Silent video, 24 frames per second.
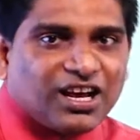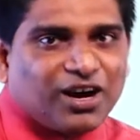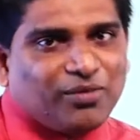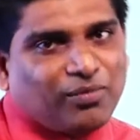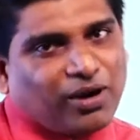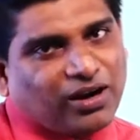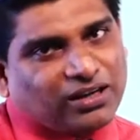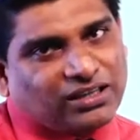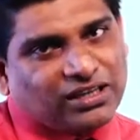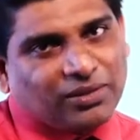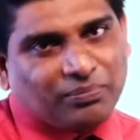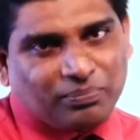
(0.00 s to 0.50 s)

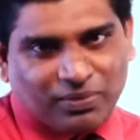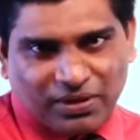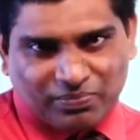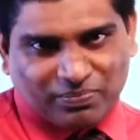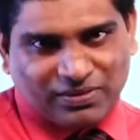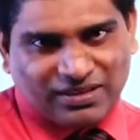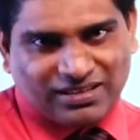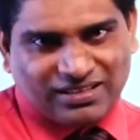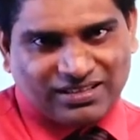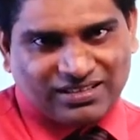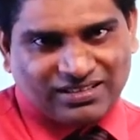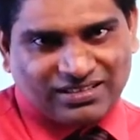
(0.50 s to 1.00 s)
among the
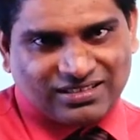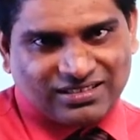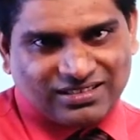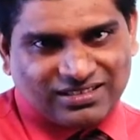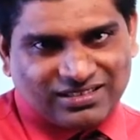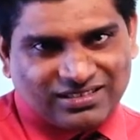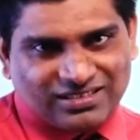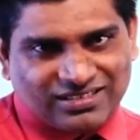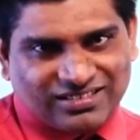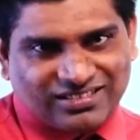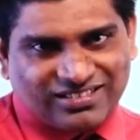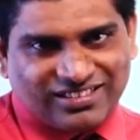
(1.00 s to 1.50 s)
people.
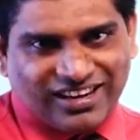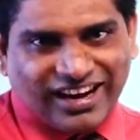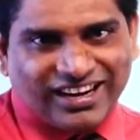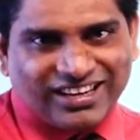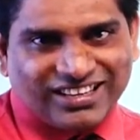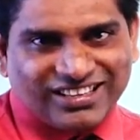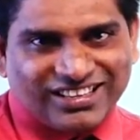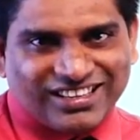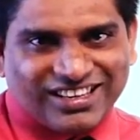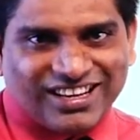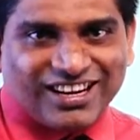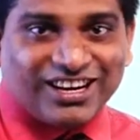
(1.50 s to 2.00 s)

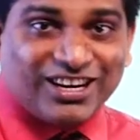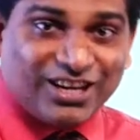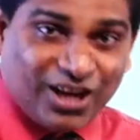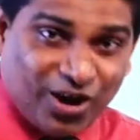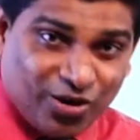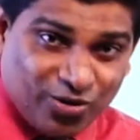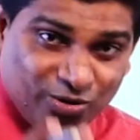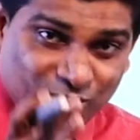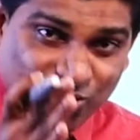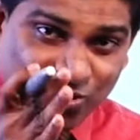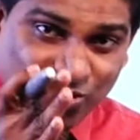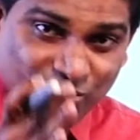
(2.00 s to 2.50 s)
Right?
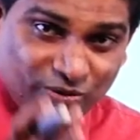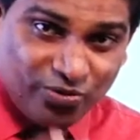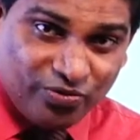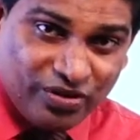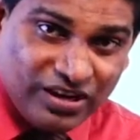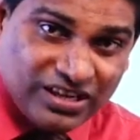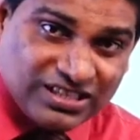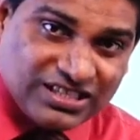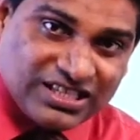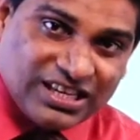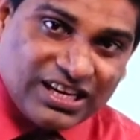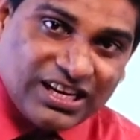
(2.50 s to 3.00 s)
Now,
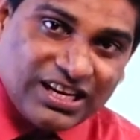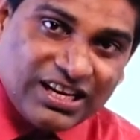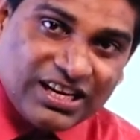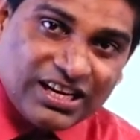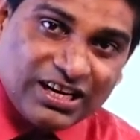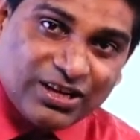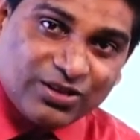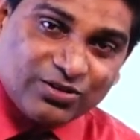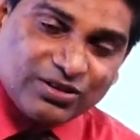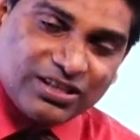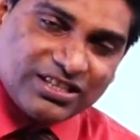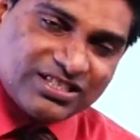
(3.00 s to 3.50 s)
we'll see
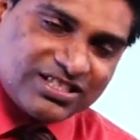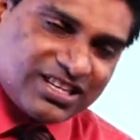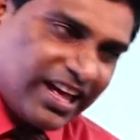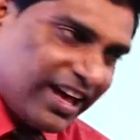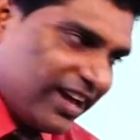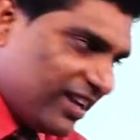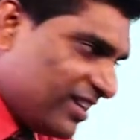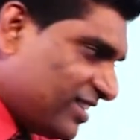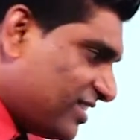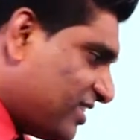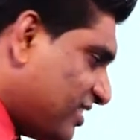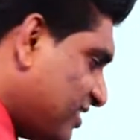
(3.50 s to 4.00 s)
to the
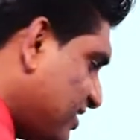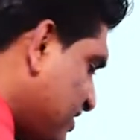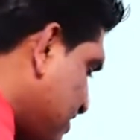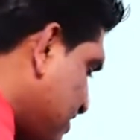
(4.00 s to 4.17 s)
slide.